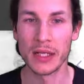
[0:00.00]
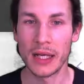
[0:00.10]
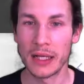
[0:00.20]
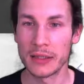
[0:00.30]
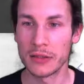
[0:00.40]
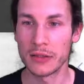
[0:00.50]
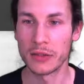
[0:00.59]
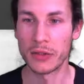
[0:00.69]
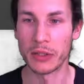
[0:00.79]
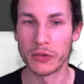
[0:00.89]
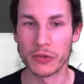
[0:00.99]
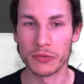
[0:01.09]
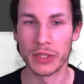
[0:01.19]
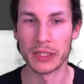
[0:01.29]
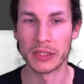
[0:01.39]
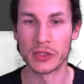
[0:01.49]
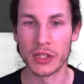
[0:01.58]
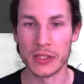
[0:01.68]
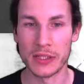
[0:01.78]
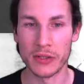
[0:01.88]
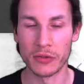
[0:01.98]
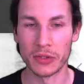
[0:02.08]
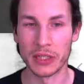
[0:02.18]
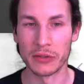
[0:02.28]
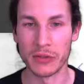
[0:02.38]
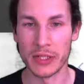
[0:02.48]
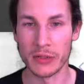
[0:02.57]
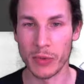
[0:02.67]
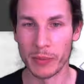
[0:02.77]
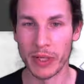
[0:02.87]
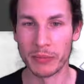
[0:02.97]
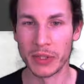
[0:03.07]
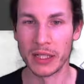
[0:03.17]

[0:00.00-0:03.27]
And you can also run it just as a containerized web app.